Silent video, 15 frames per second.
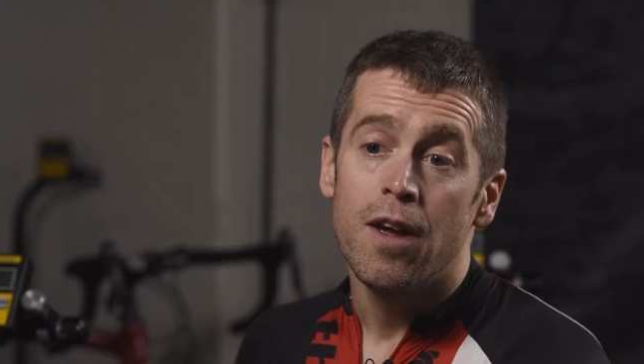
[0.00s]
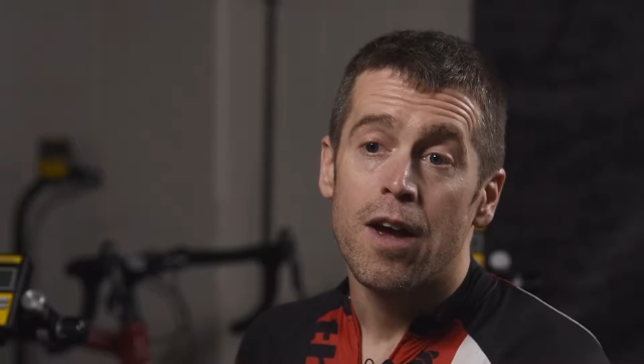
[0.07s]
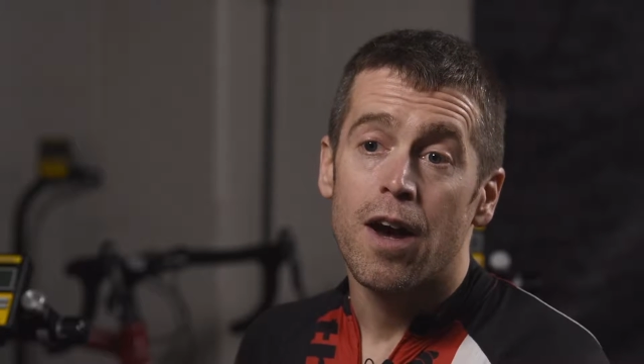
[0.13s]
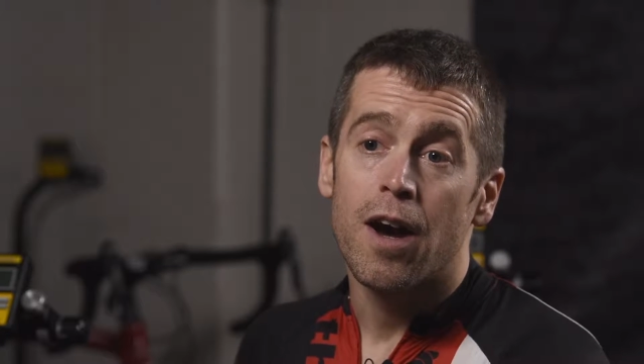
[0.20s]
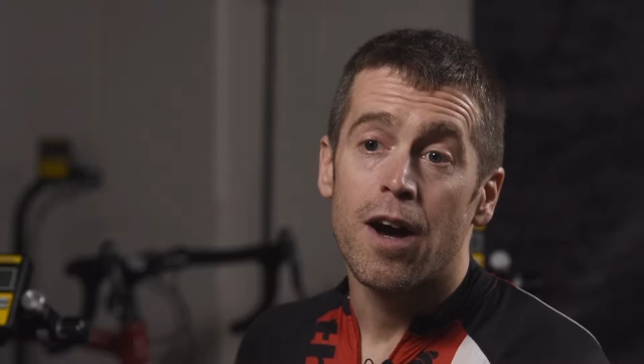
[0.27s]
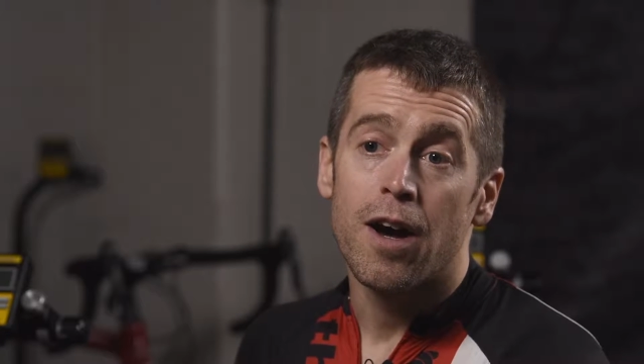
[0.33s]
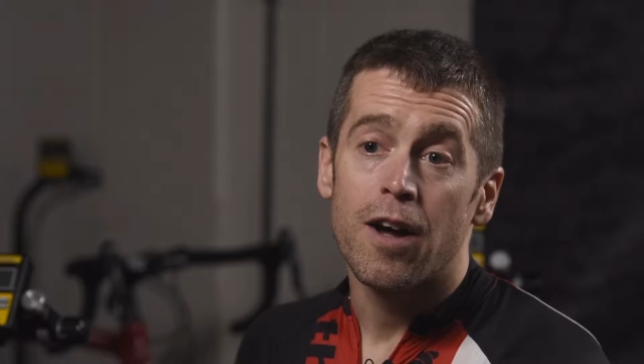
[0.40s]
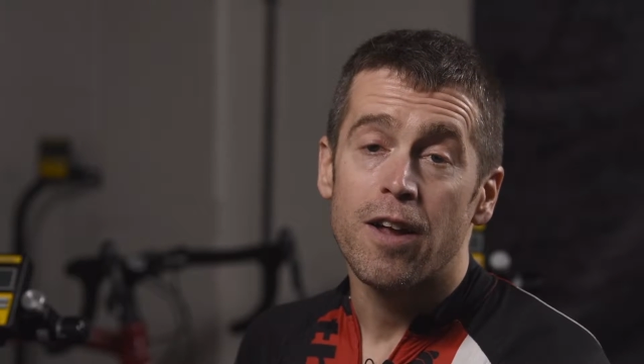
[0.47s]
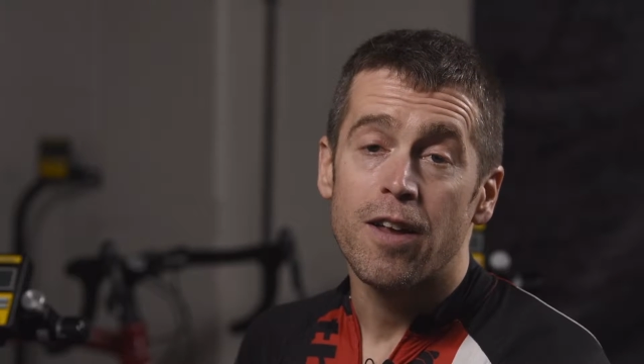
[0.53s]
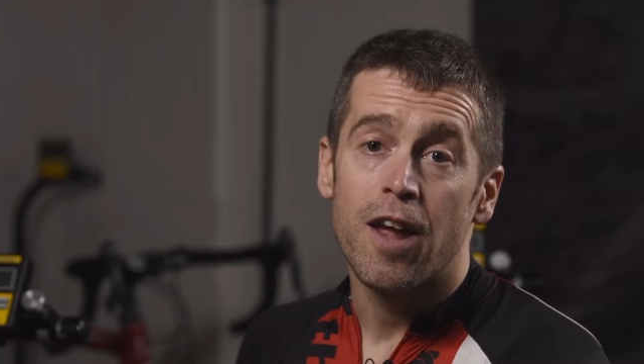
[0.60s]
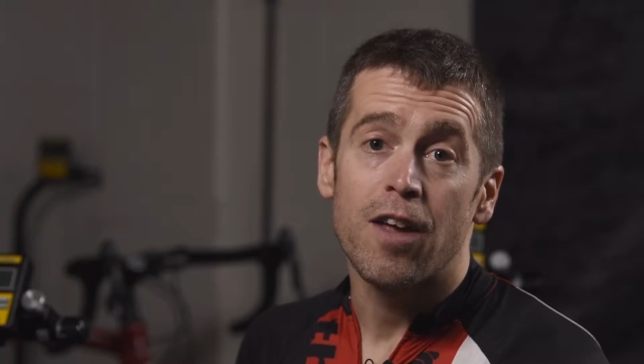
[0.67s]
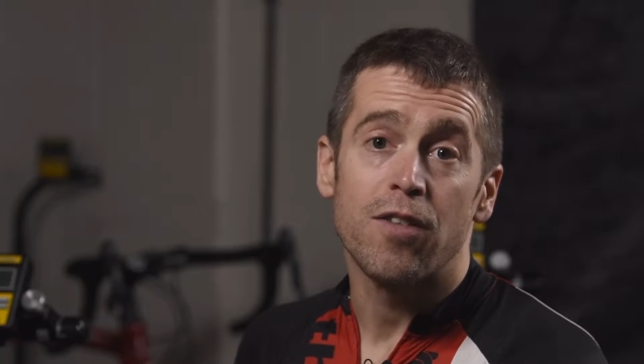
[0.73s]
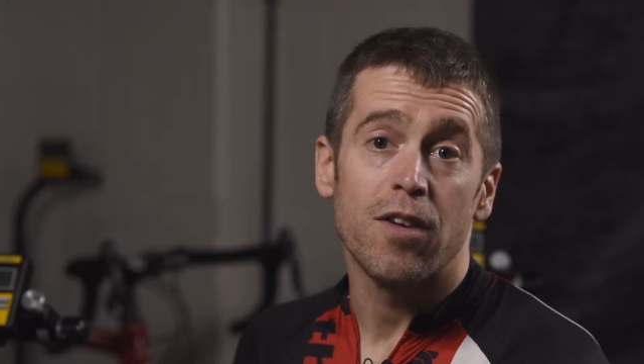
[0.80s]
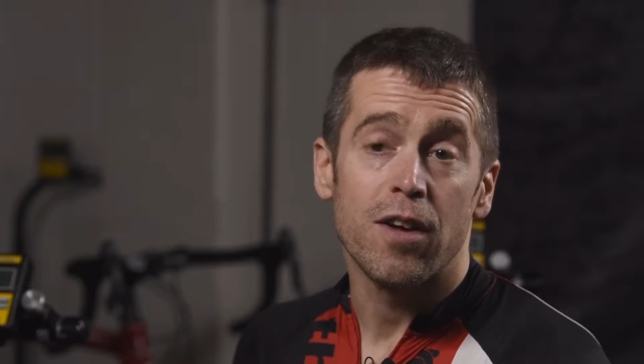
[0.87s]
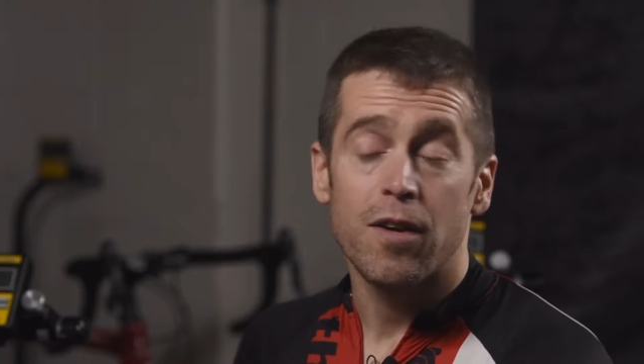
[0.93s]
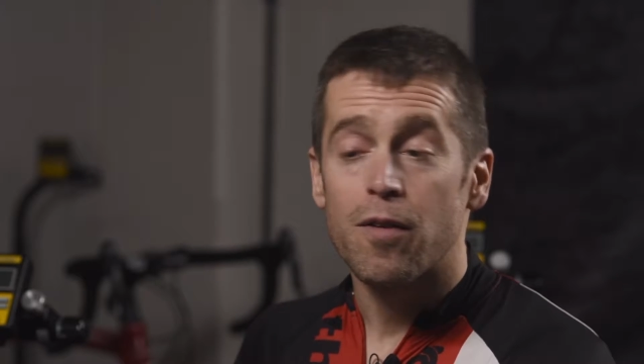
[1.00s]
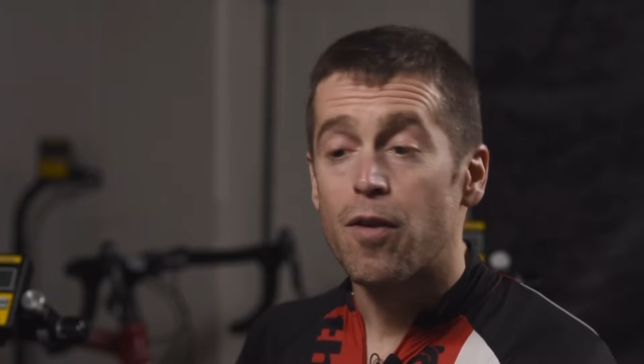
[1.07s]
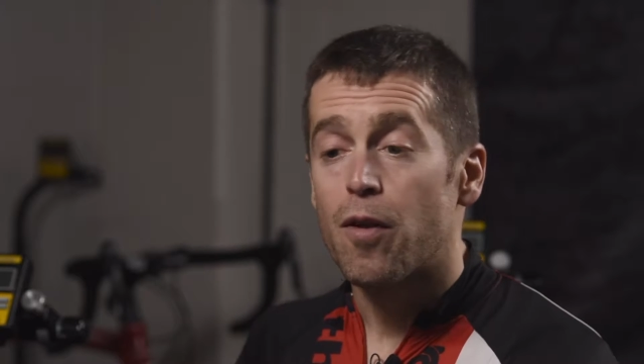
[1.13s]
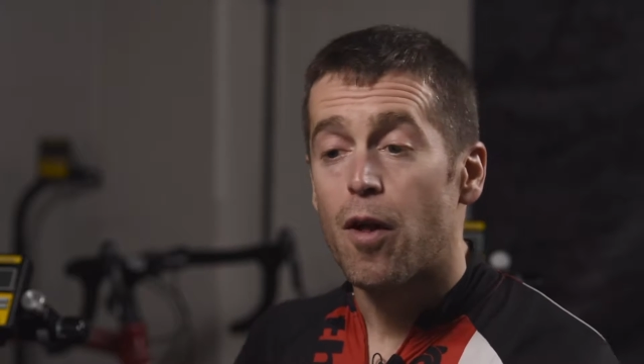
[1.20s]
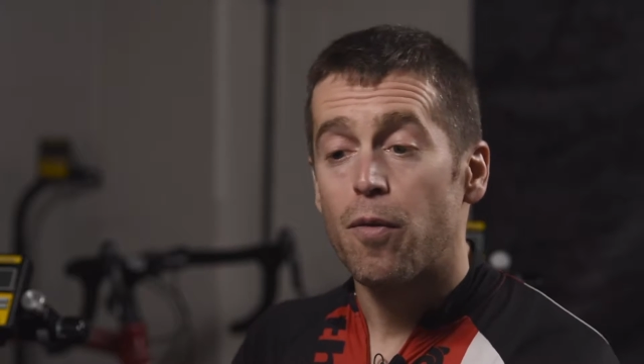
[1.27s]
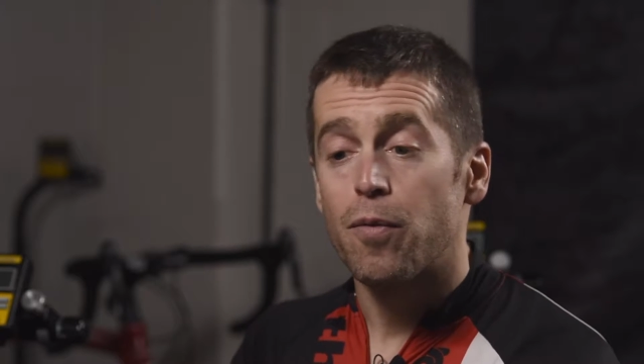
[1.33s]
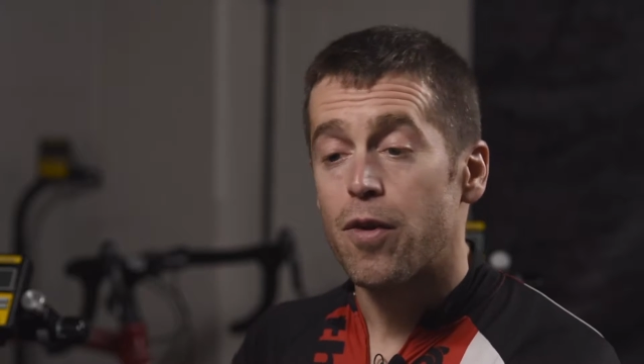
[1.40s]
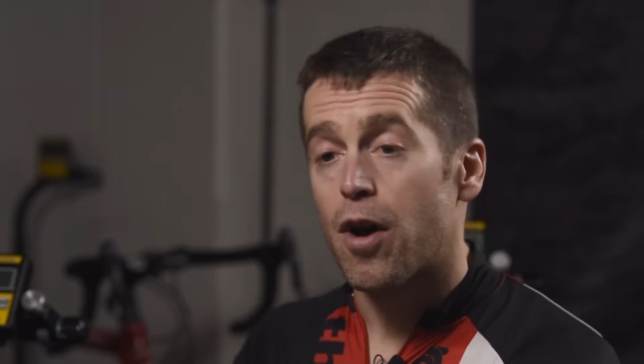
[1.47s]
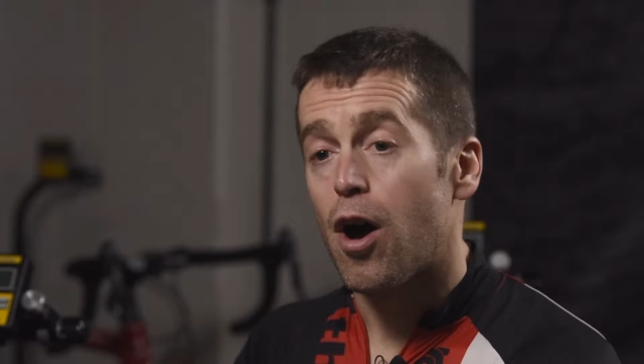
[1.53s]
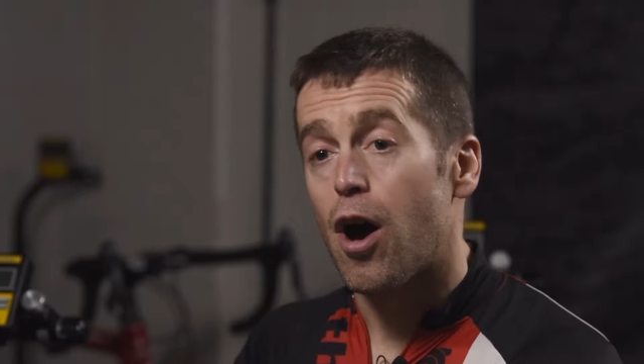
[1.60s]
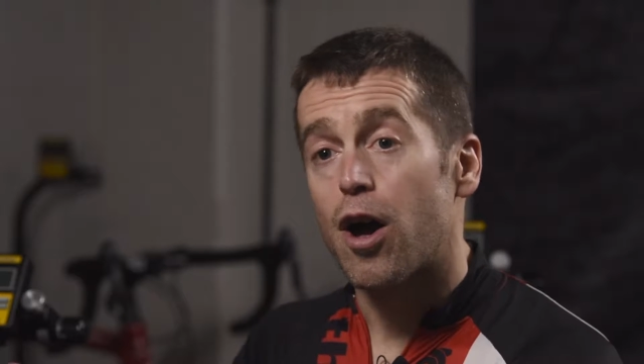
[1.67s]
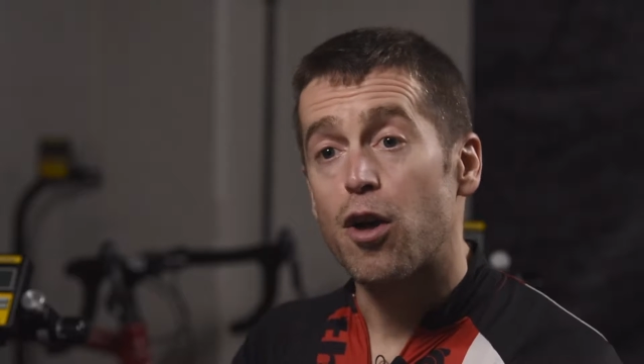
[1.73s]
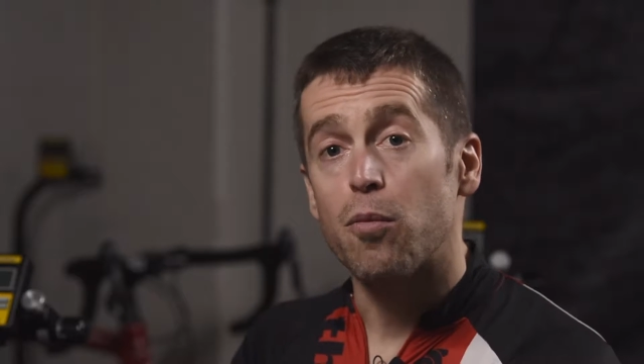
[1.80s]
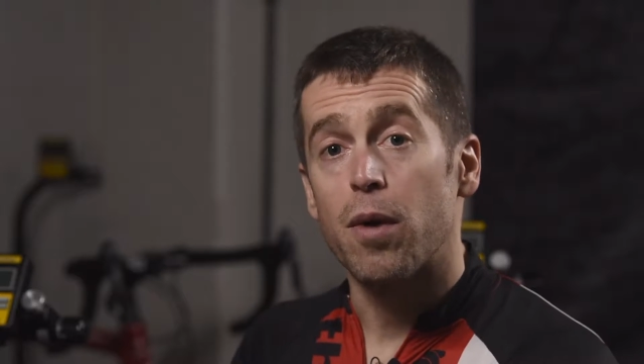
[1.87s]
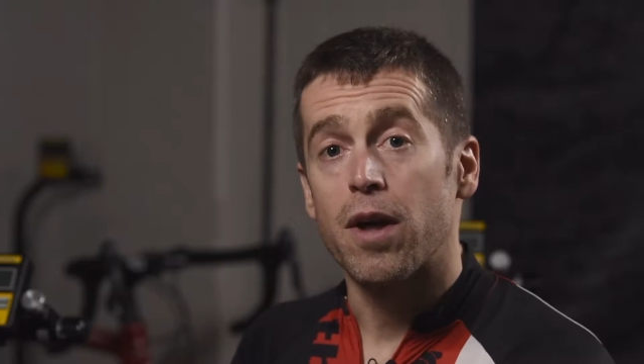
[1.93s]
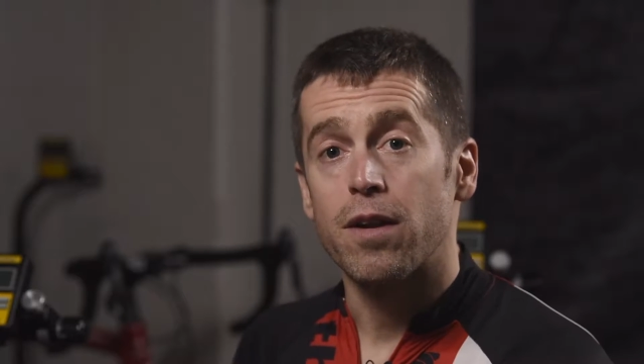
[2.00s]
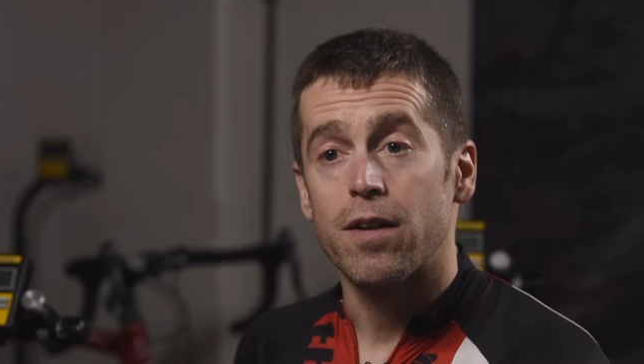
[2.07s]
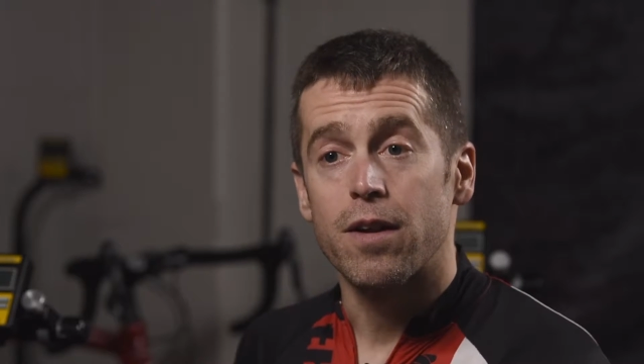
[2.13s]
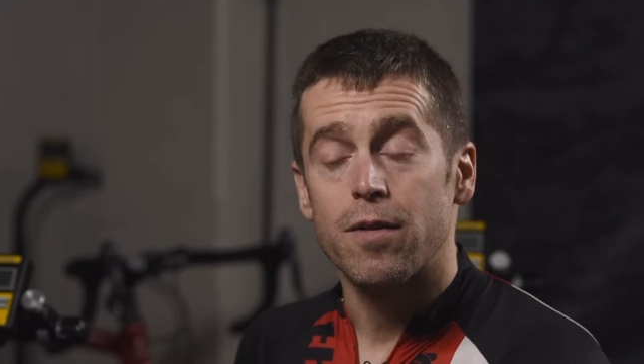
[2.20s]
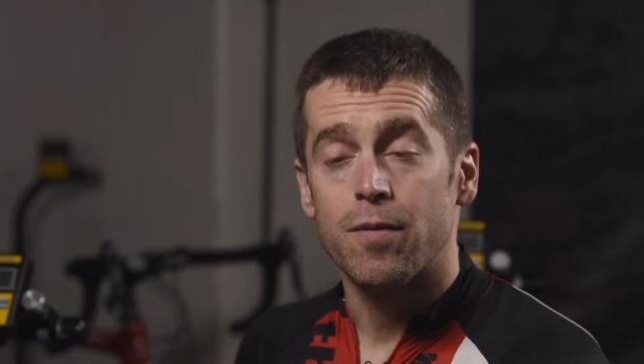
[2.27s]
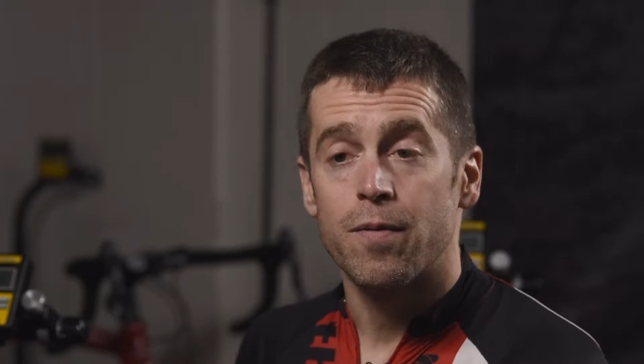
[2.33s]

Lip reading: to augment it.